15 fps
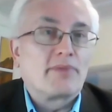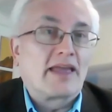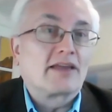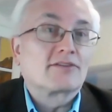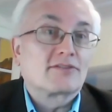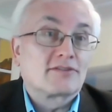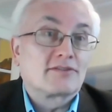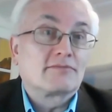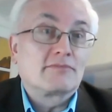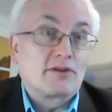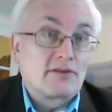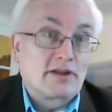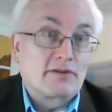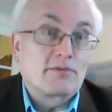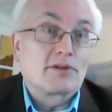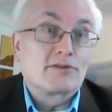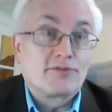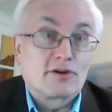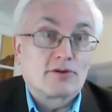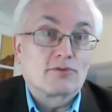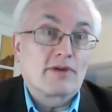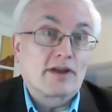and banks, you know, like Wells
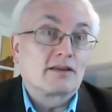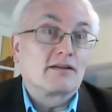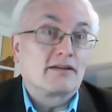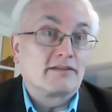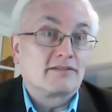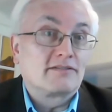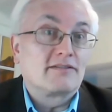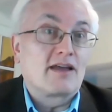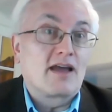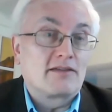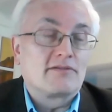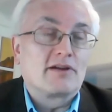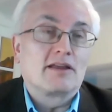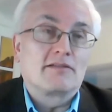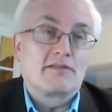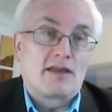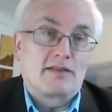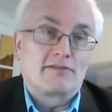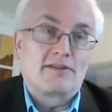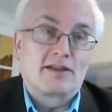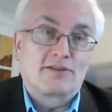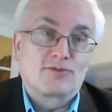Fargo, recognize that, right?
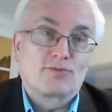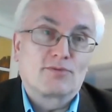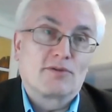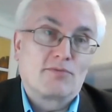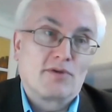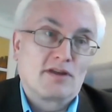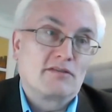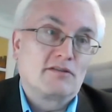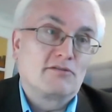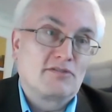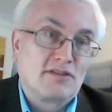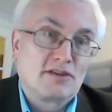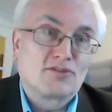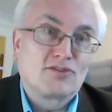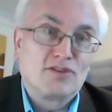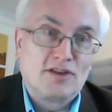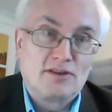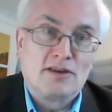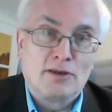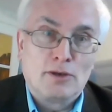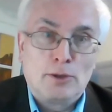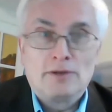That's really where these things
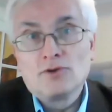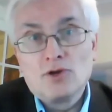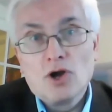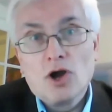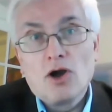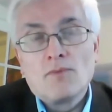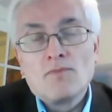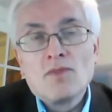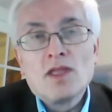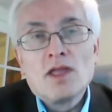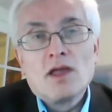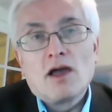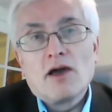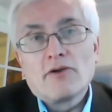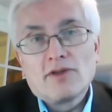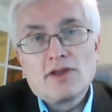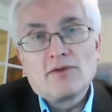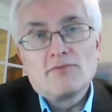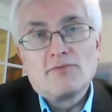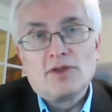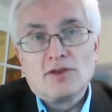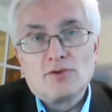need to go. How
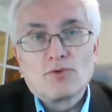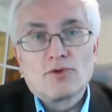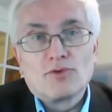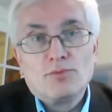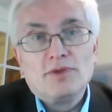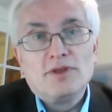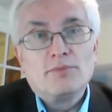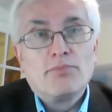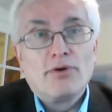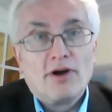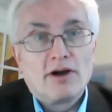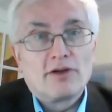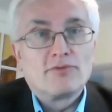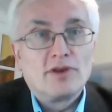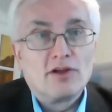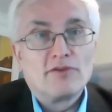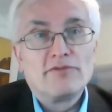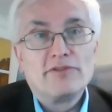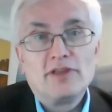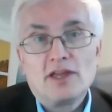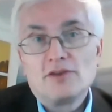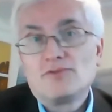can we, in order to be part really of
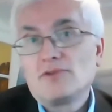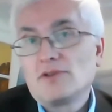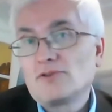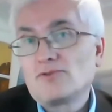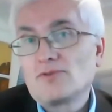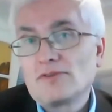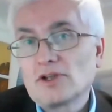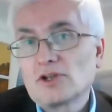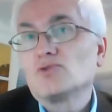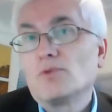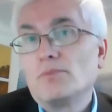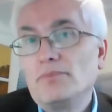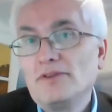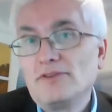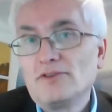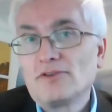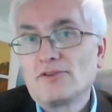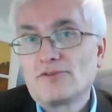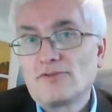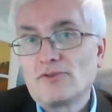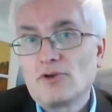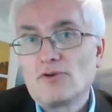the end-to-end transactional
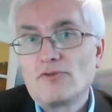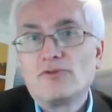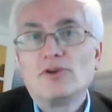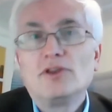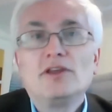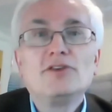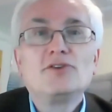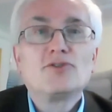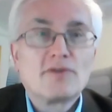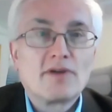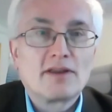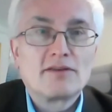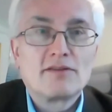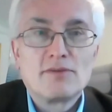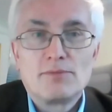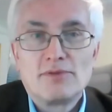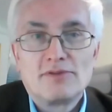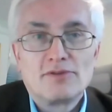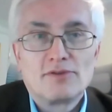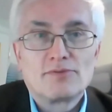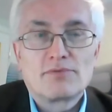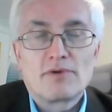business flow, fully integrated in the
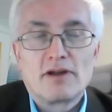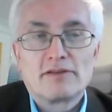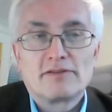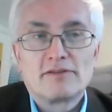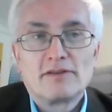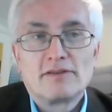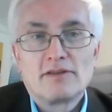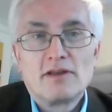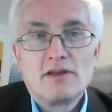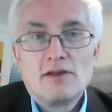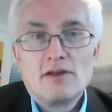business process,